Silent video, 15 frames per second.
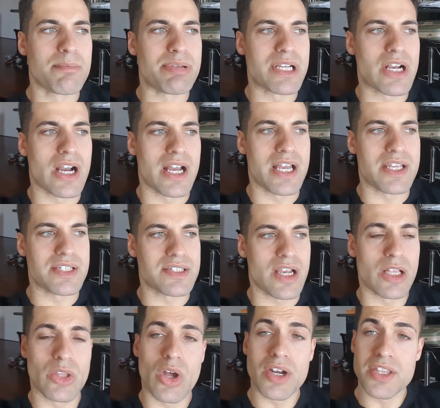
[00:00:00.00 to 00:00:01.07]
because
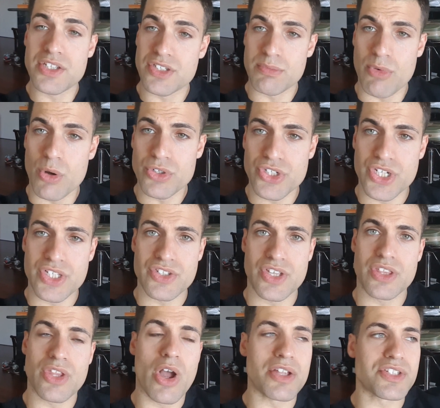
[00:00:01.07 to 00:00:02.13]
a lot of these emotions
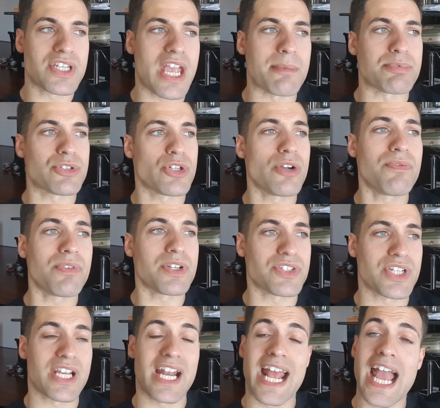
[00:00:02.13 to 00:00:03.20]
and thoughts kept
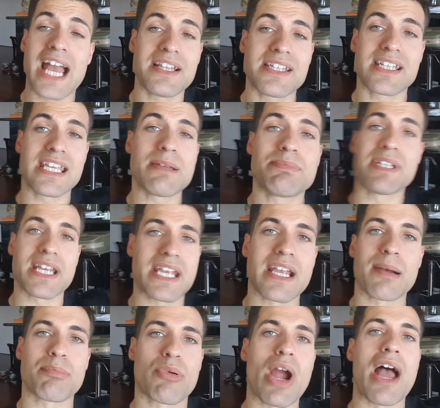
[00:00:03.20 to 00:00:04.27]
surfacing, and I had to keep
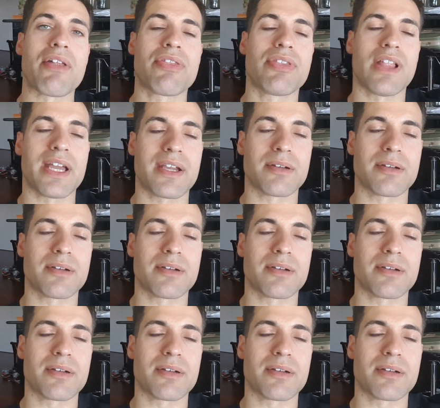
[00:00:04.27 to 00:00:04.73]
taking a breath,